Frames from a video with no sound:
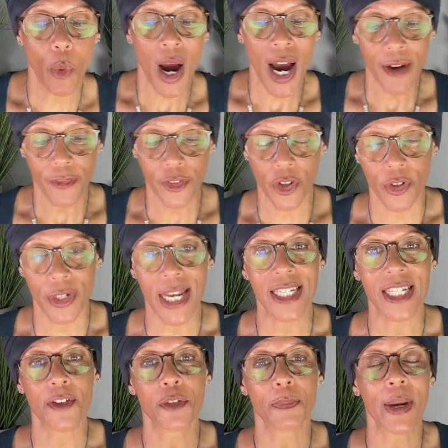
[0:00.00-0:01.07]
What I've done
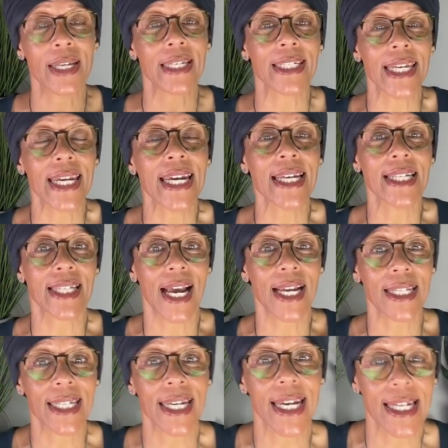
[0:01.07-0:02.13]
is I've spent years
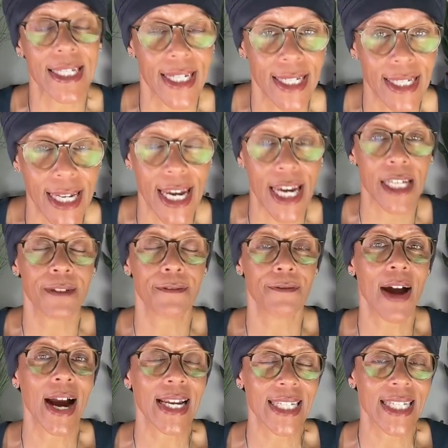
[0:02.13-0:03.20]
and years and years
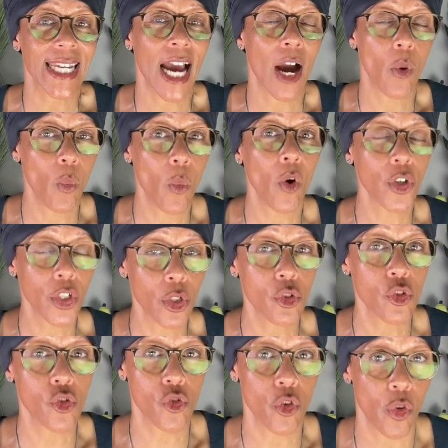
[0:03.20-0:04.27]
finding out what
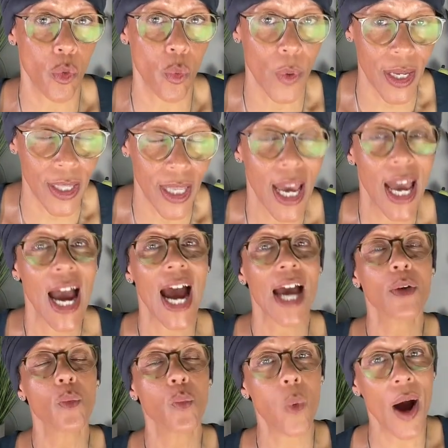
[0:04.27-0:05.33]
you struggle with
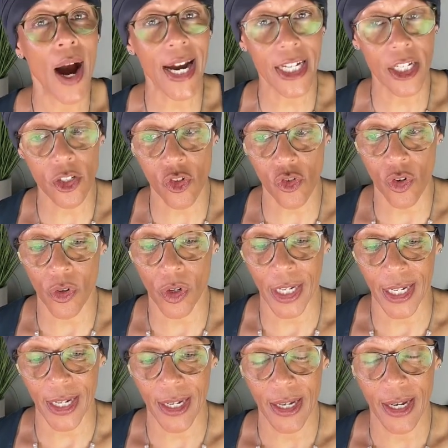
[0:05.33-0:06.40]
and why you're
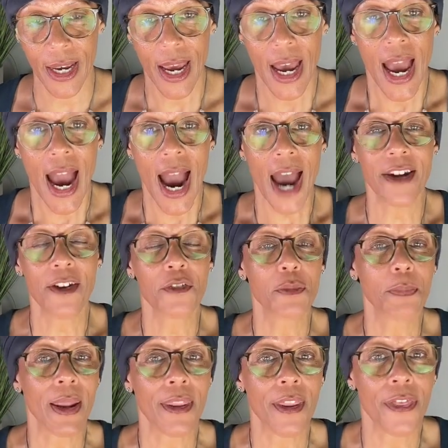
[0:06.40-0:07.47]
struggling. And I've
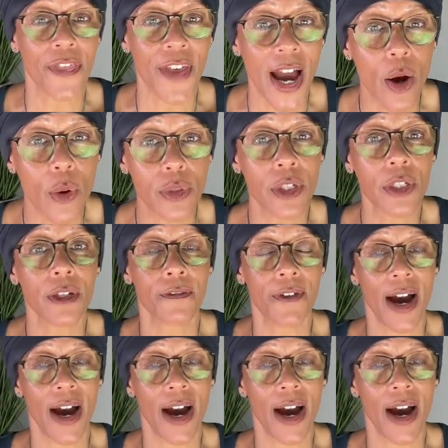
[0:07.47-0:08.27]
spent thousands